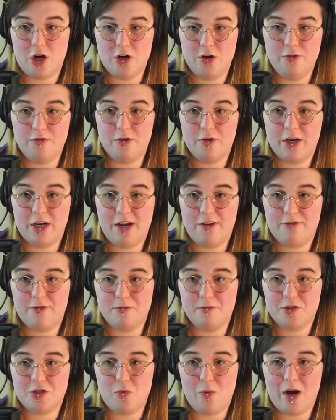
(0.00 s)
over again
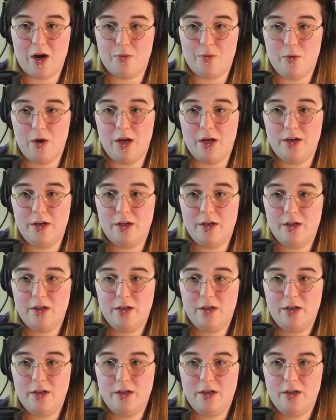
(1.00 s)
from square one
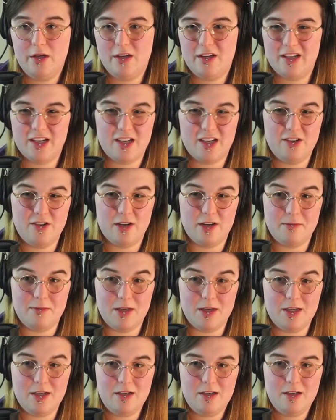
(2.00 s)
like you know what i
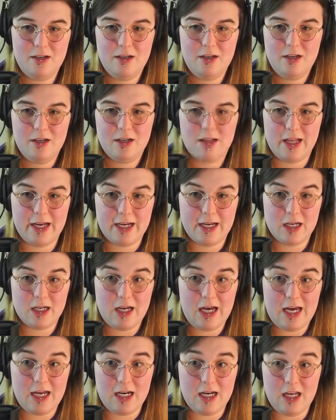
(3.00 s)
mean like
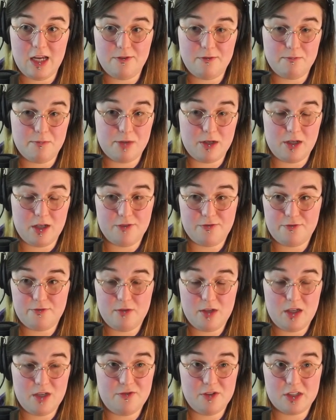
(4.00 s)
and it but if
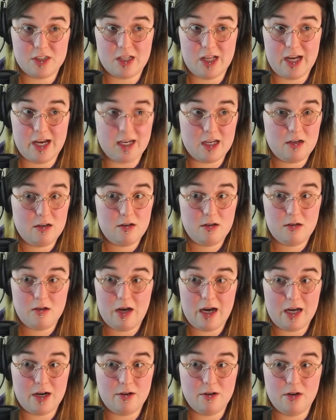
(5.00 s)
if it's like
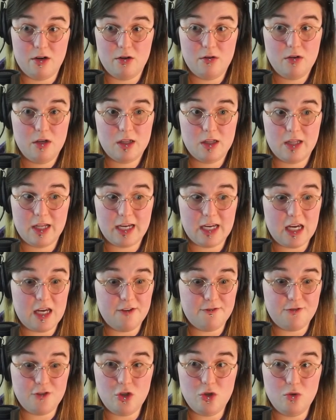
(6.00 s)
mm-hmm. i don't know like
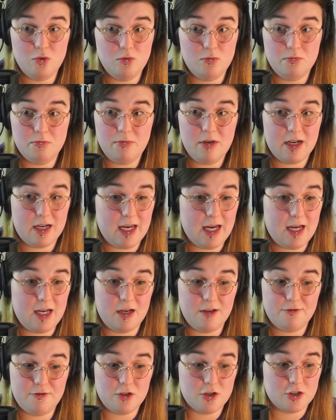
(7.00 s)
if you again
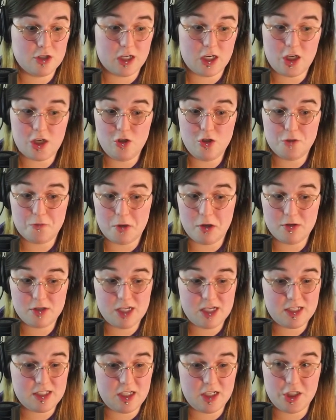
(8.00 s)
if there's like a huge
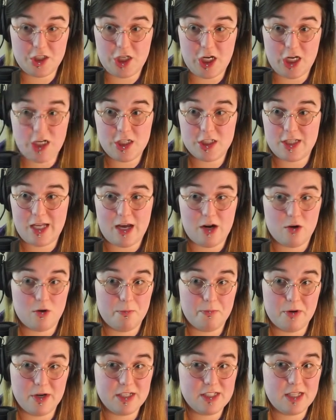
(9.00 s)
protest and it changes that or
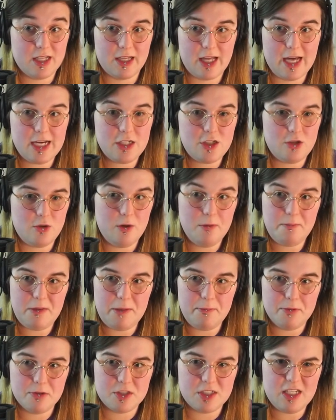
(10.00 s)
brings the light to it
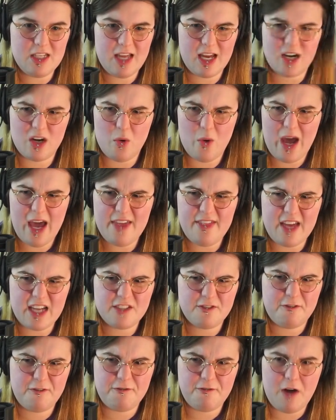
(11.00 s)
people see that and go hey
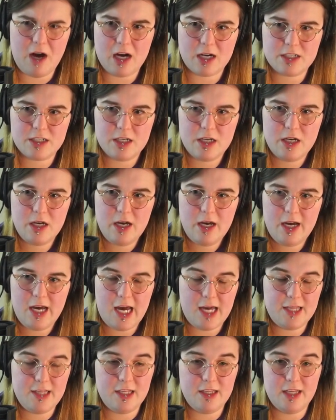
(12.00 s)
that's fucked
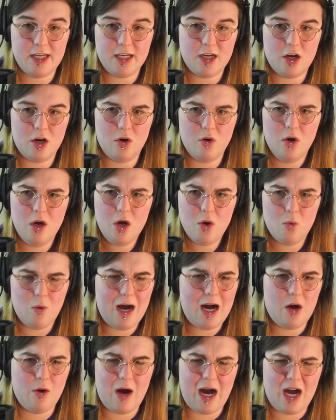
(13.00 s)
and then they go,
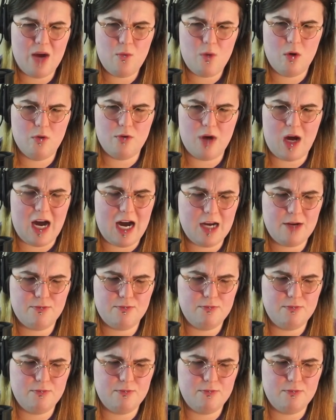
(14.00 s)
"Wow, I won't I